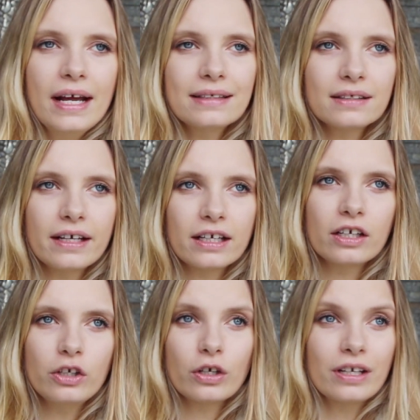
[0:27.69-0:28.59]
it's
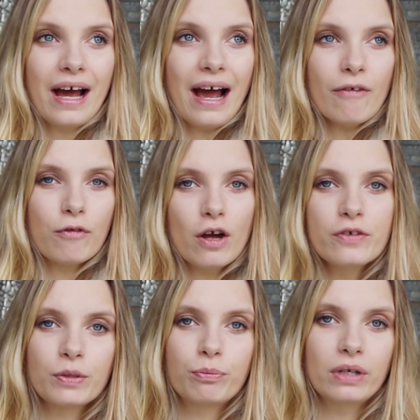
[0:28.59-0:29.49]
like you can have
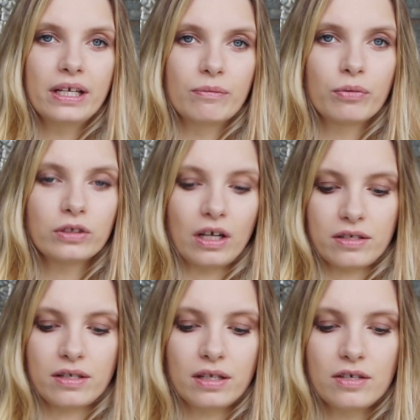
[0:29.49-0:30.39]
loads of brilliant
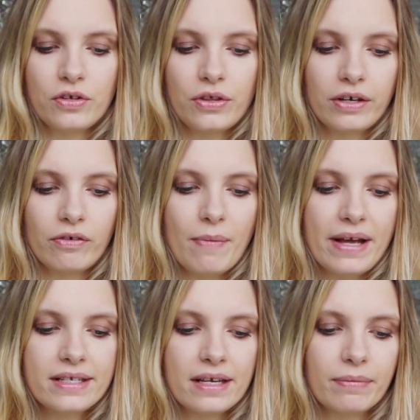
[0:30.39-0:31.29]
products and things you think are
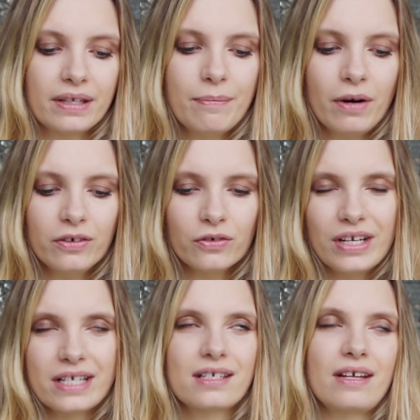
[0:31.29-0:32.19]
amazing, but they might
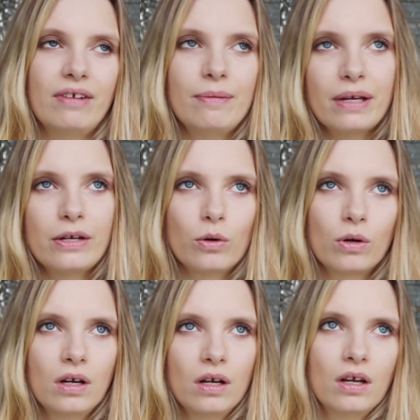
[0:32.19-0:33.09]
not necessarily be
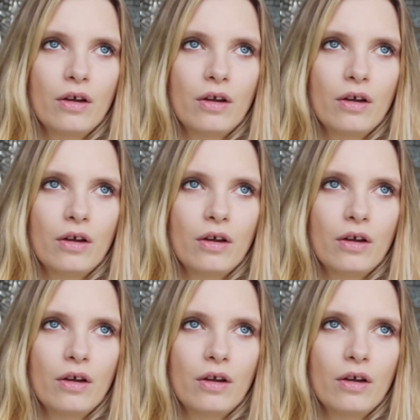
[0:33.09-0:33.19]
your